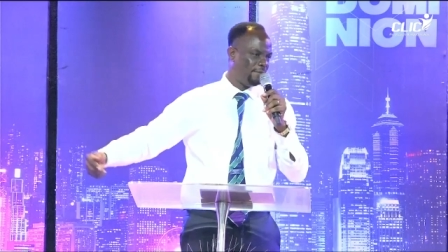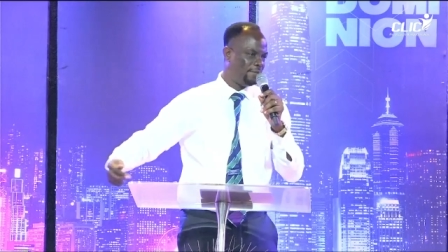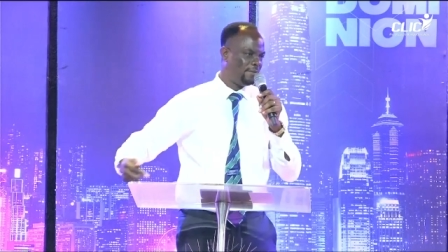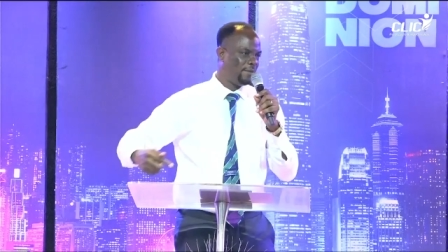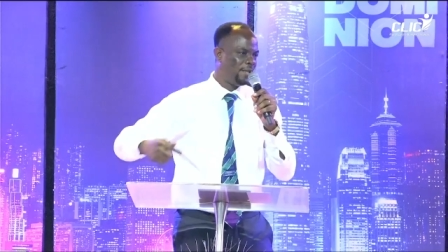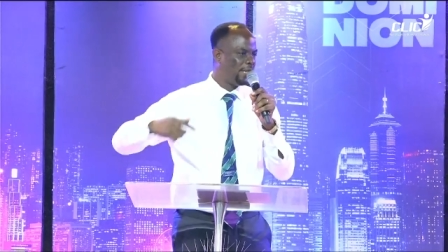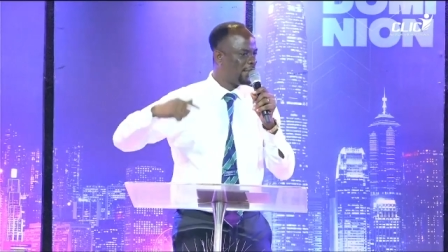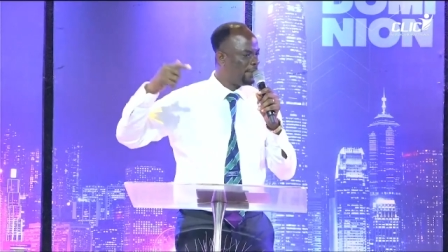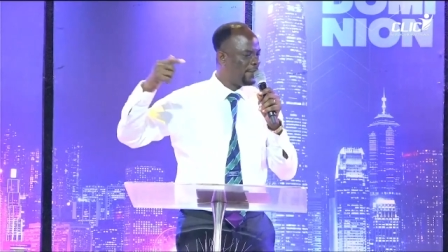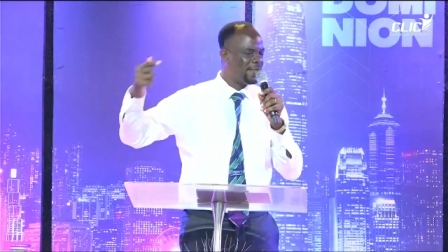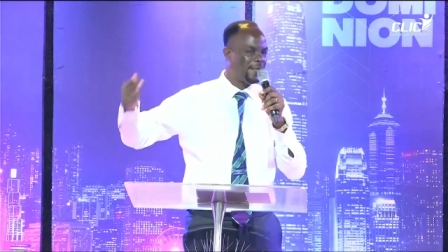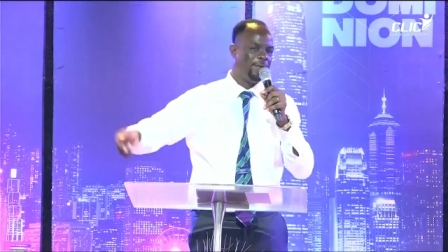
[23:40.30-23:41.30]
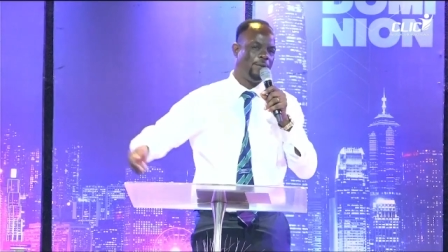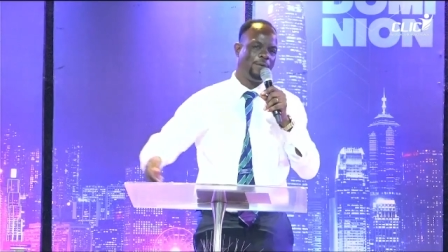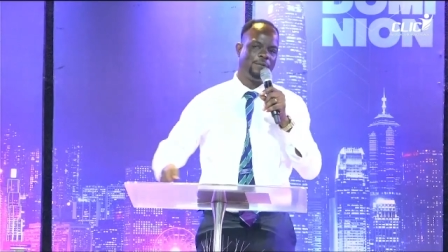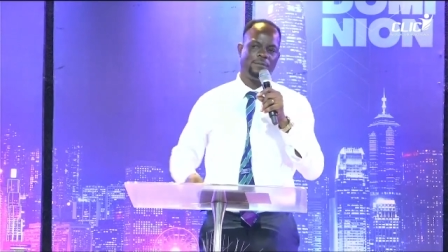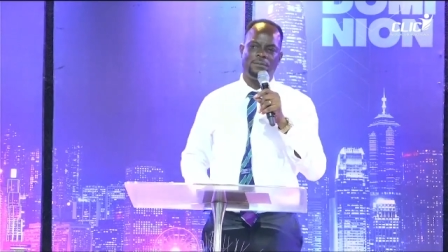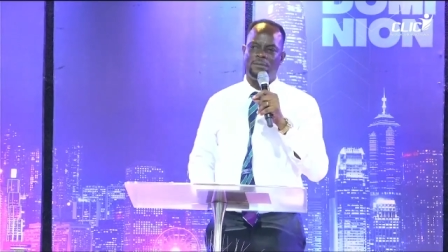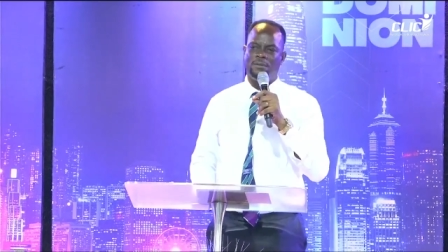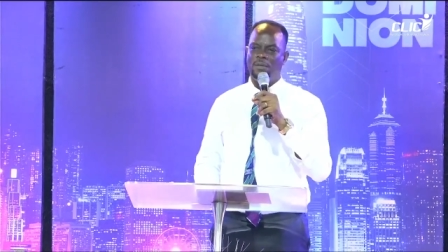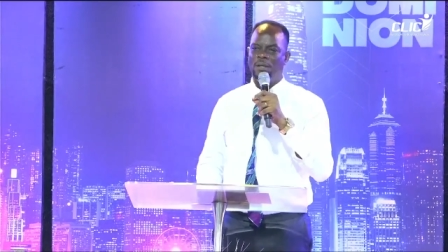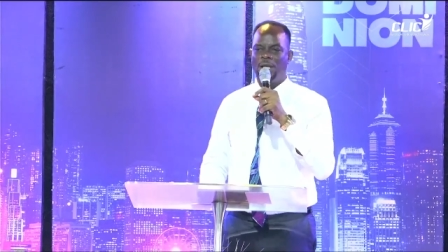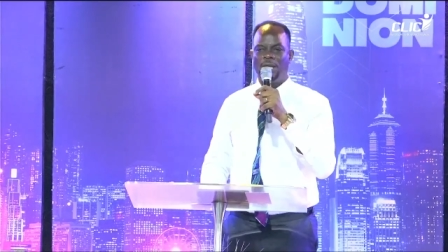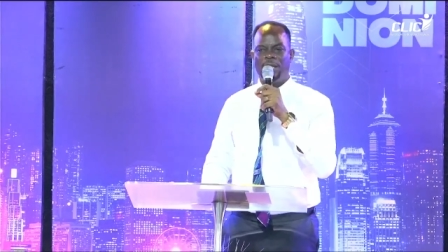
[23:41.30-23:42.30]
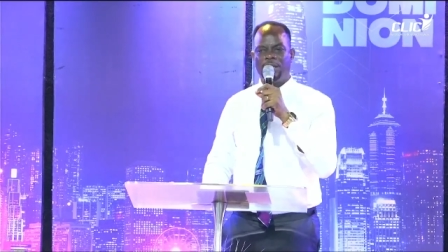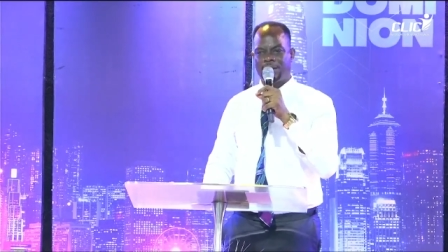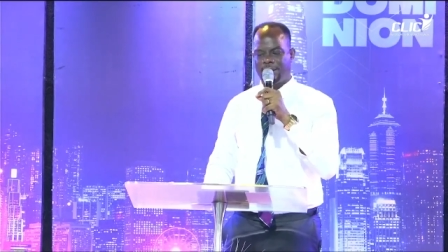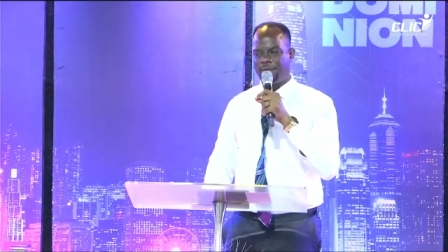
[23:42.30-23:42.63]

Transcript: there's a better one. Listen,